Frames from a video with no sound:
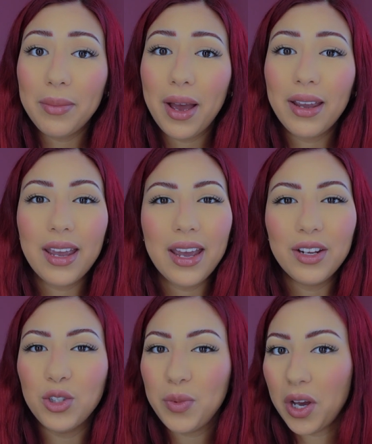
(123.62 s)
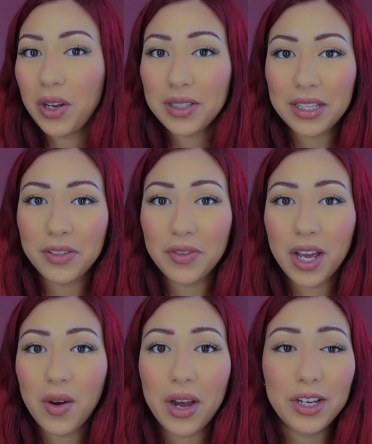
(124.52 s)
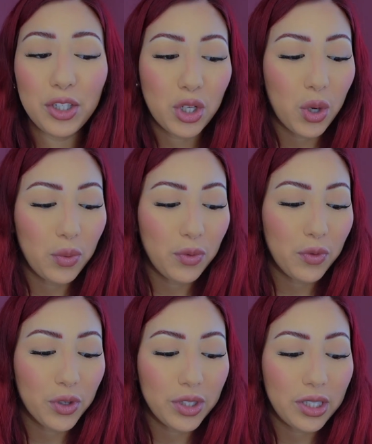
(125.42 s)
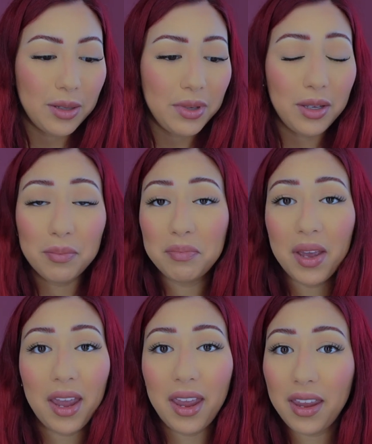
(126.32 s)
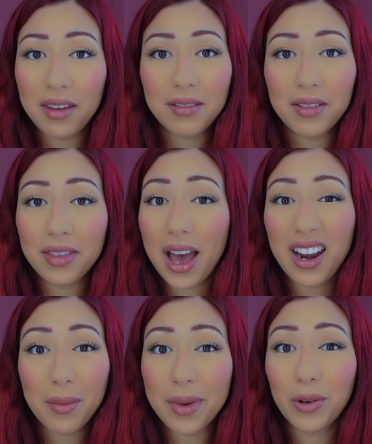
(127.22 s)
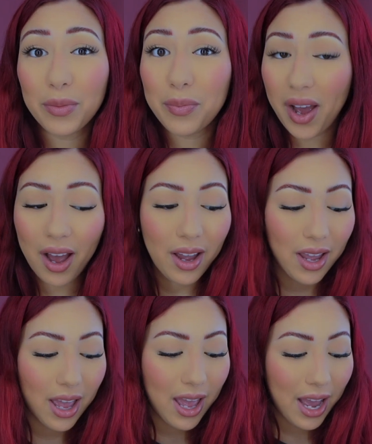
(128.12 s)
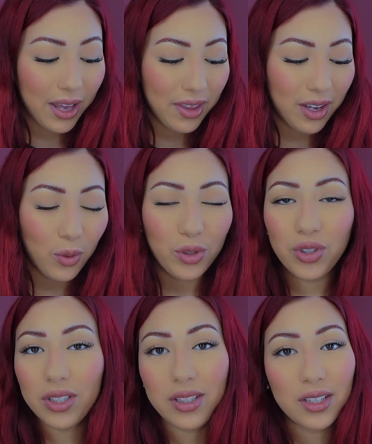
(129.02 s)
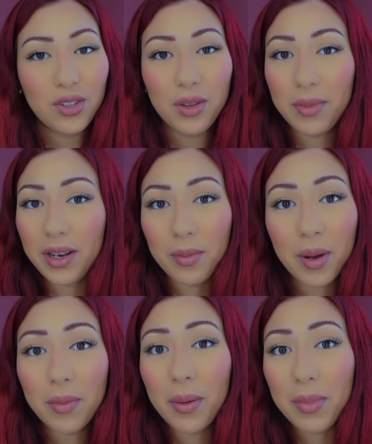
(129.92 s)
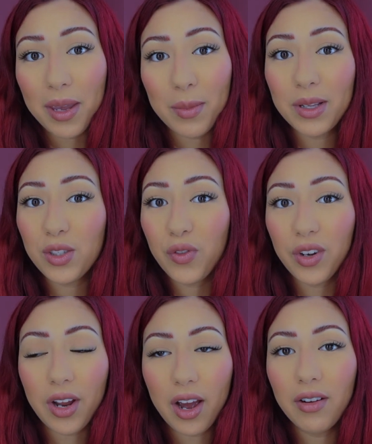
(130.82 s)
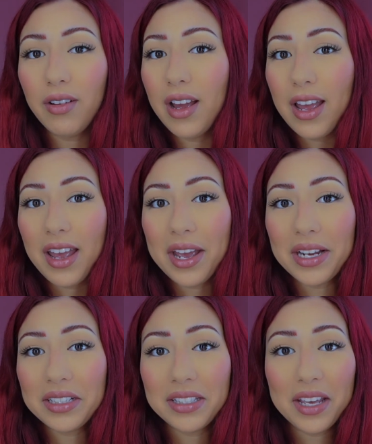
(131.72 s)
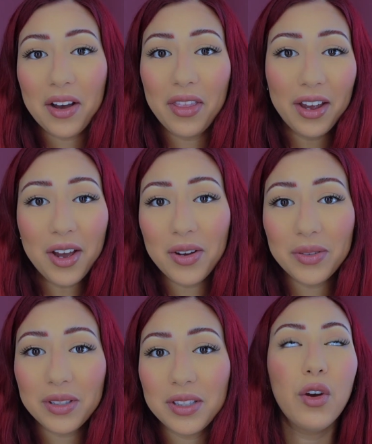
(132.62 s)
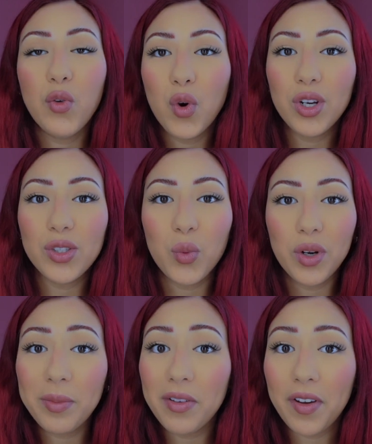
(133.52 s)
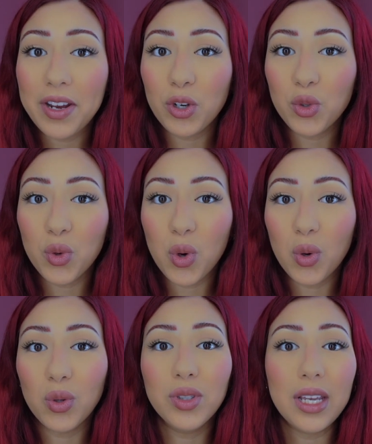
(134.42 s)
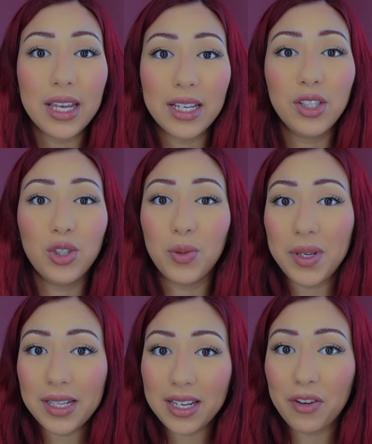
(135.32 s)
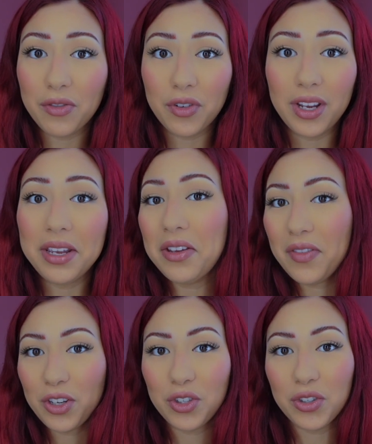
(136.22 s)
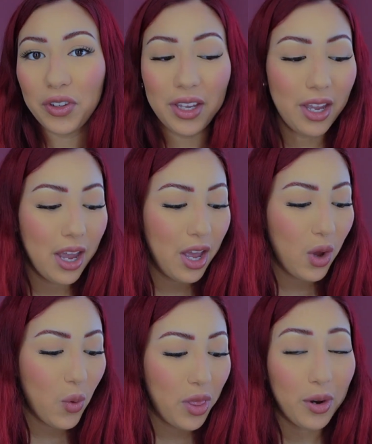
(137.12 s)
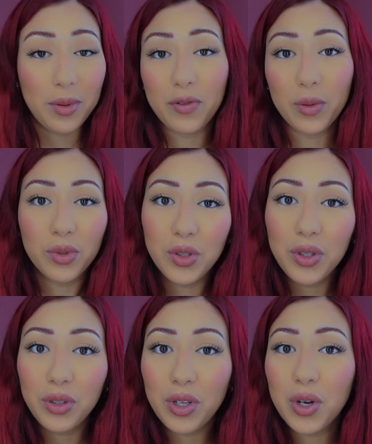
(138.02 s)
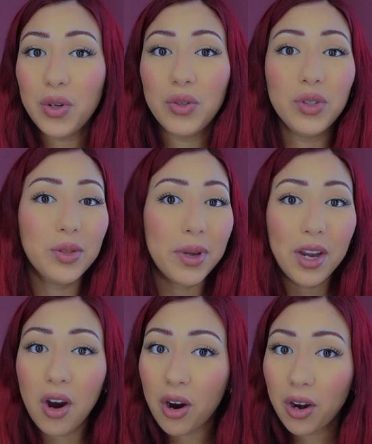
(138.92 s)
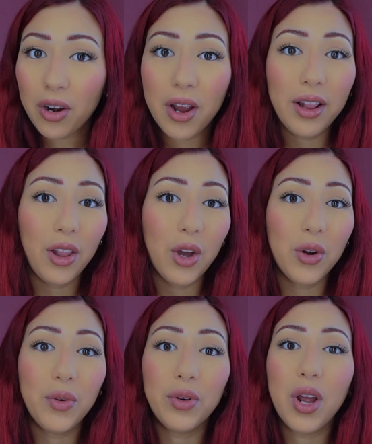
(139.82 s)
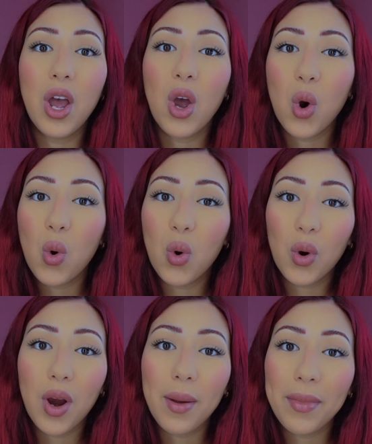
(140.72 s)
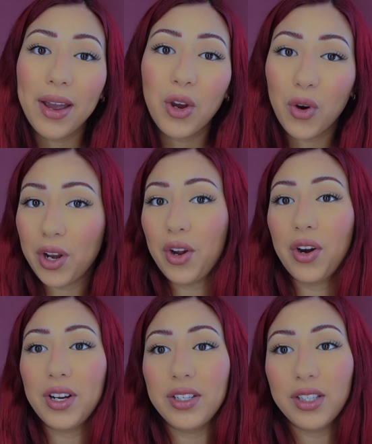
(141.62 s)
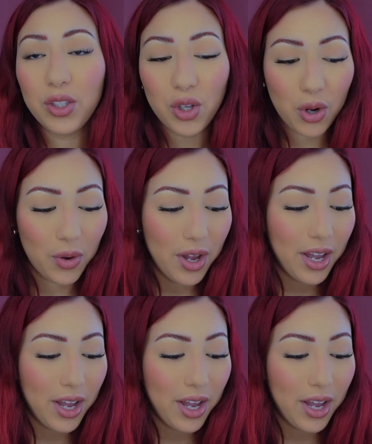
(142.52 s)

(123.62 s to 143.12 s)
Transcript: back, and to be honest, as of now, I don't foresee me paying that amount back. I think I will just stick to the minimum payments for now and see how that goes. Of course, one of my financial goals is to be debt-free eventually, whether it be from student loans, my car loan, or my credit cards. So